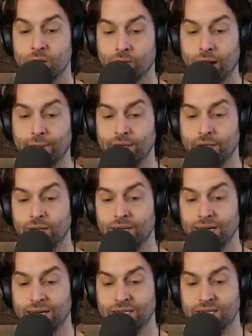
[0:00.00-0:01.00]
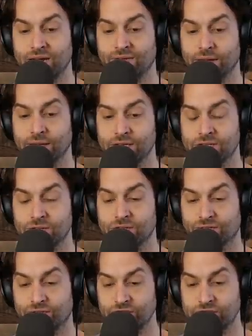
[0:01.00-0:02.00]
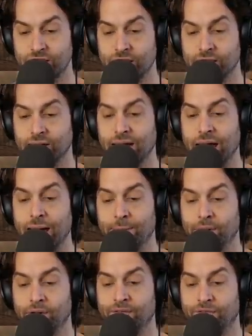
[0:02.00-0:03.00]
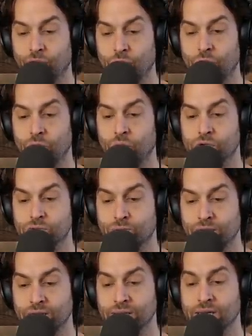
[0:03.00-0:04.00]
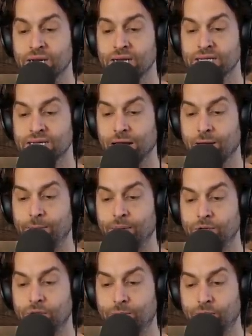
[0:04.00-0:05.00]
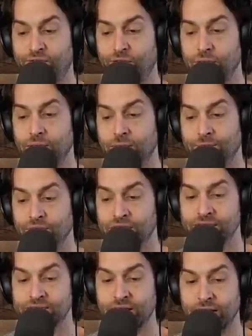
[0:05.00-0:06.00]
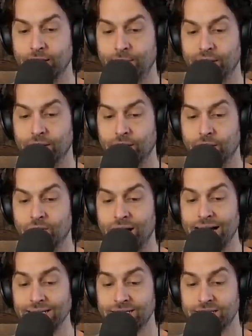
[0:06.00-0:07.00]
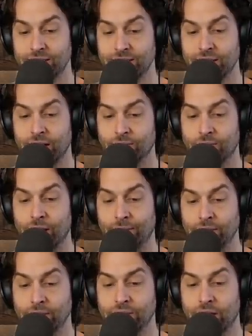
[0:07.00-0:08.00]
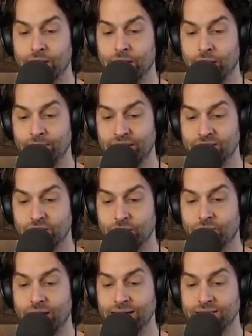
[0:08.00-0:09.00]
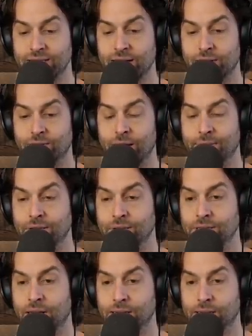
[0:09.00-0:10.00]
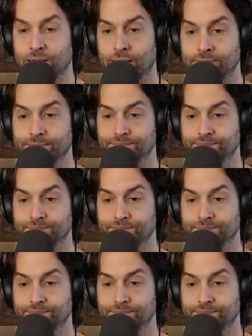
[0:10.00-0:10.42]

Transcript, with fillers: Robinhood is giving listeners a free stock like Apple, Ford, or Sprint to help build your portfolio. Sign up at congrats.robinhood.com. That's congrats.robinhood.com.